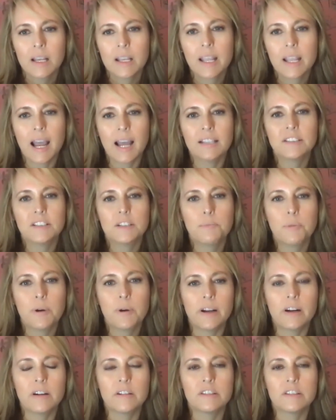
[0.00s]
cats are
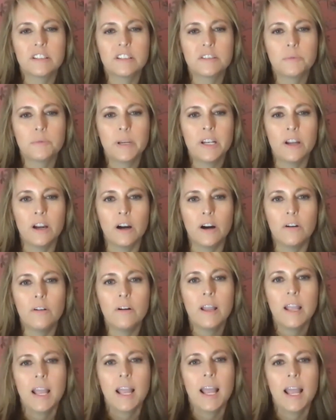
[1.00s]
predators, as we
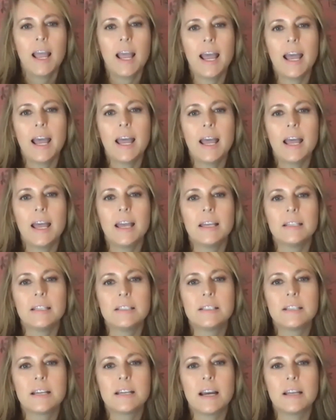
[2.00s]
know,
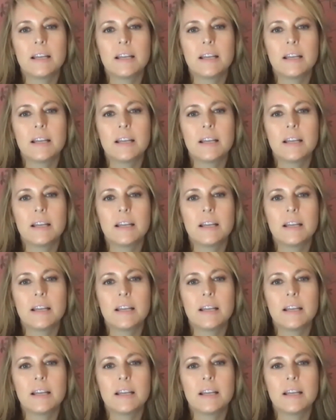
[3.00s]
and